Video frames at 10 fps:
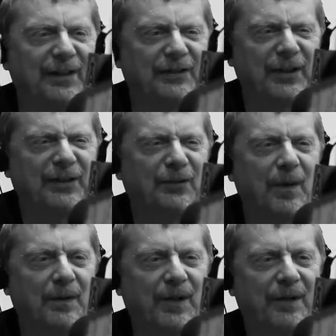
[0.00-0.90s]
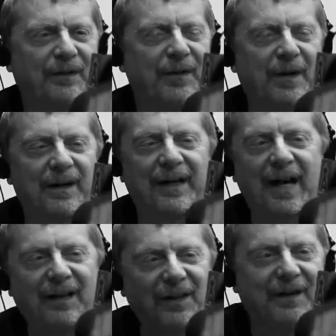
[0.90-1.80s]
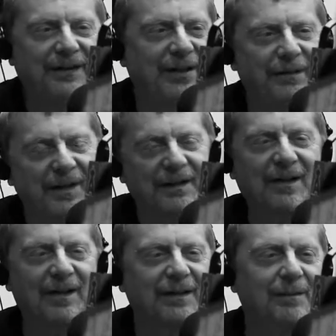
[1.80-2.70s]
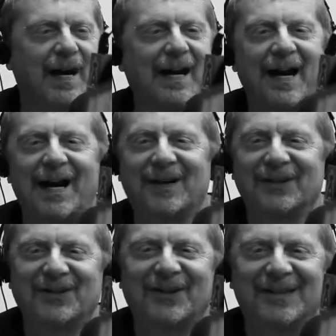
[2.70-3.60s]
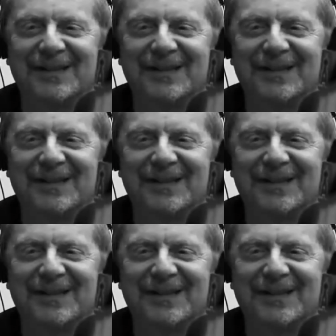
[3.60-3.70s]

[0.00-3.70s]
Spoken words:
says, this is what we're looking for. And I thought, shit, we could have gone to my house.